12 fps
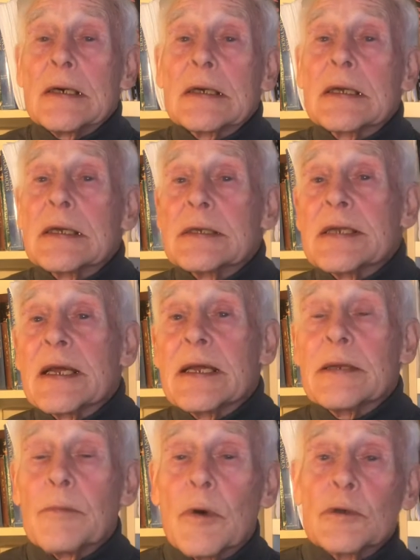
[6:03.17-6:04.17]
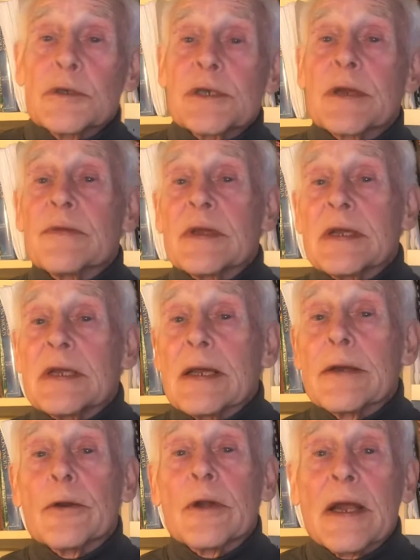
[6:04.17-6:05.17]
contained most of the
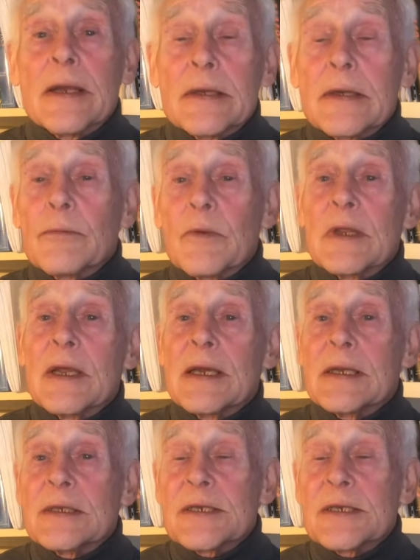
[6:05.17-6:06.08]
internet-related